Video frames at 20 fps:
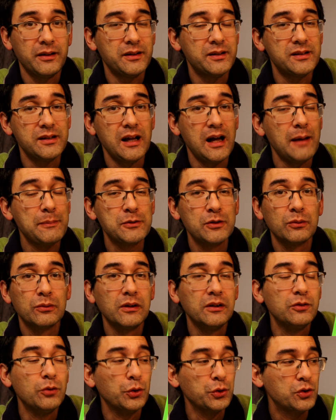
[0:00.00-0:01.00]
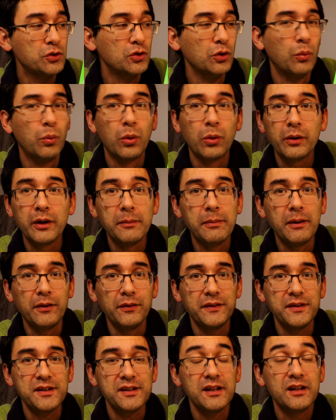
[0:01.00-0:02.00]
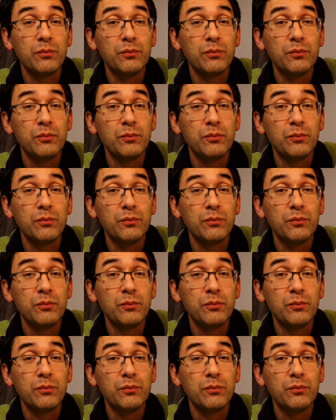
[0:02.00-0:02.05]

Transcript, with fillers: it's absolutely not to worry about this.